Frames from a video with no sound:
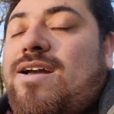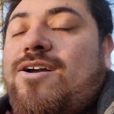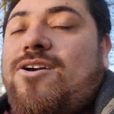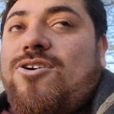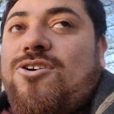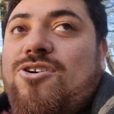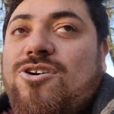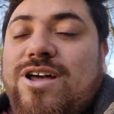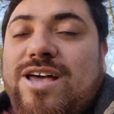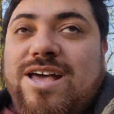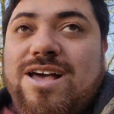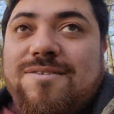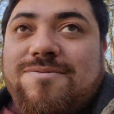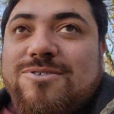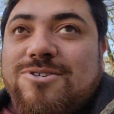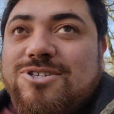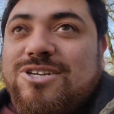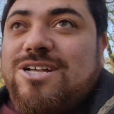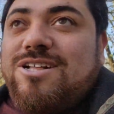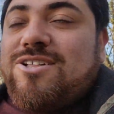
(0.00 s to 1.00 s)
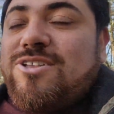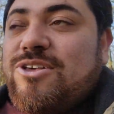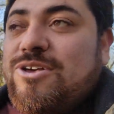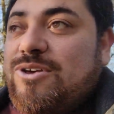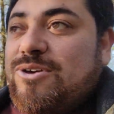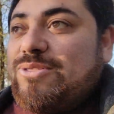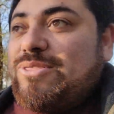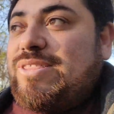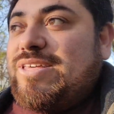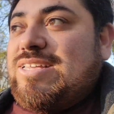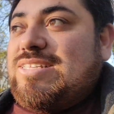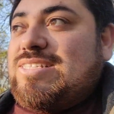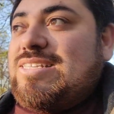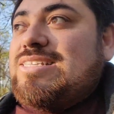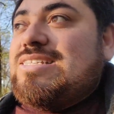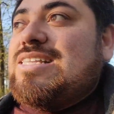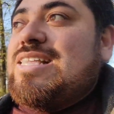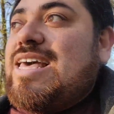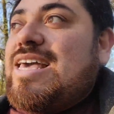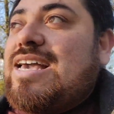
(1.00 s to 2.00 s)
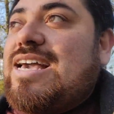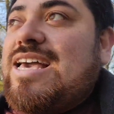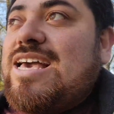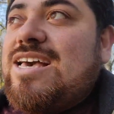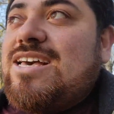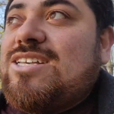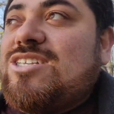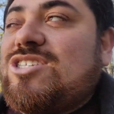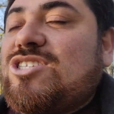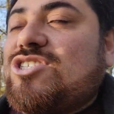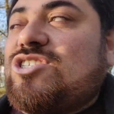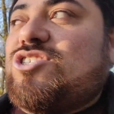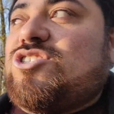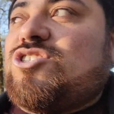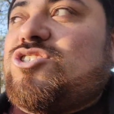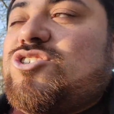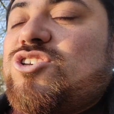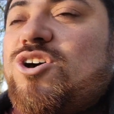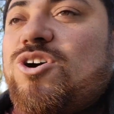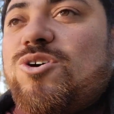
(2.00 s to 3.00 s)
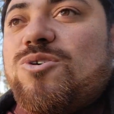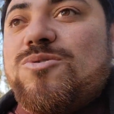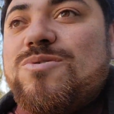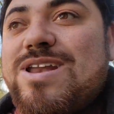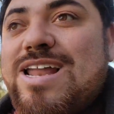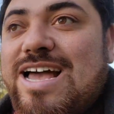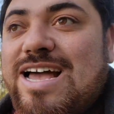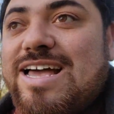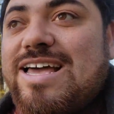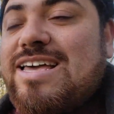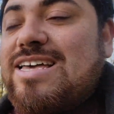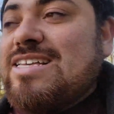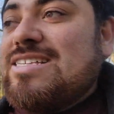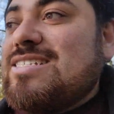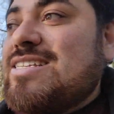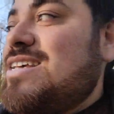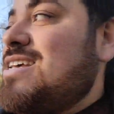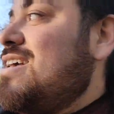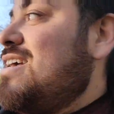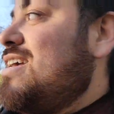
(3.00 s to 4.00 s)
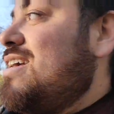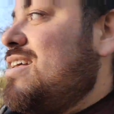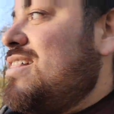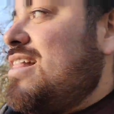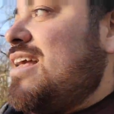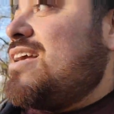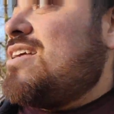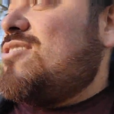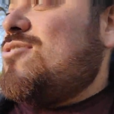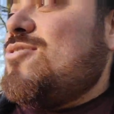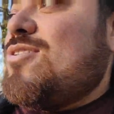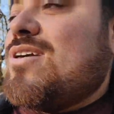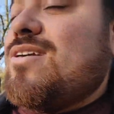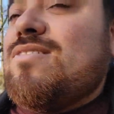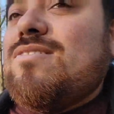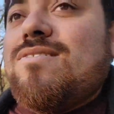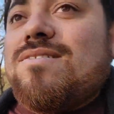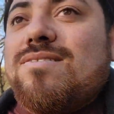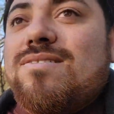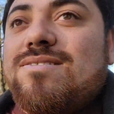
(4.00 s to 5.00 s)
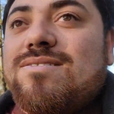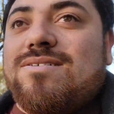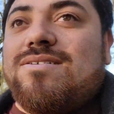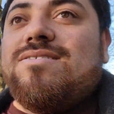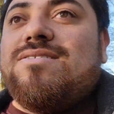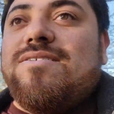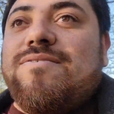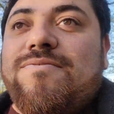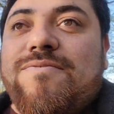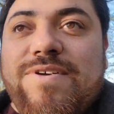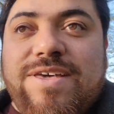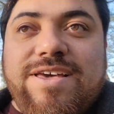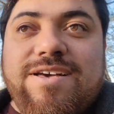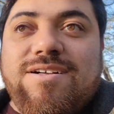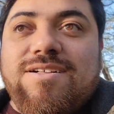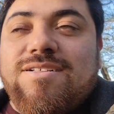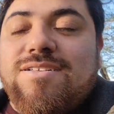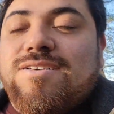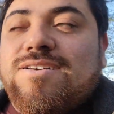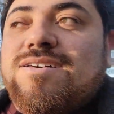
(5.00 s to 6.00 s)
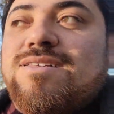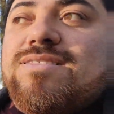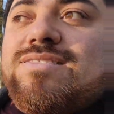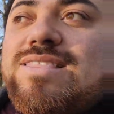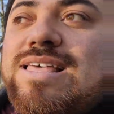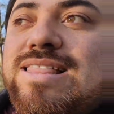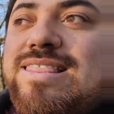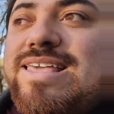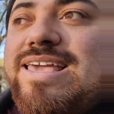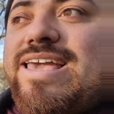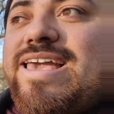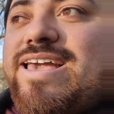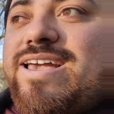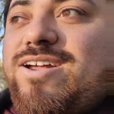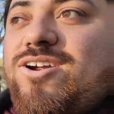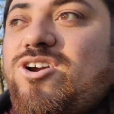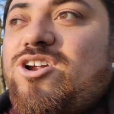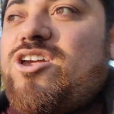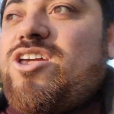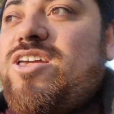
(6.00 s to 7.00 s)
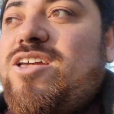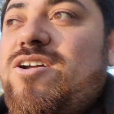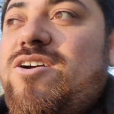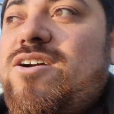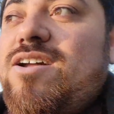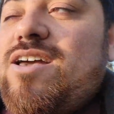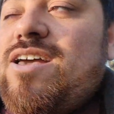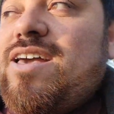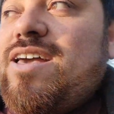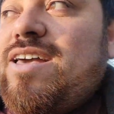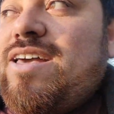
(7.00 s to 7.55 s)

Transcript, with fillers: Girl, I have to tell you, this is like so nice. Like, you can literally feel that the air here,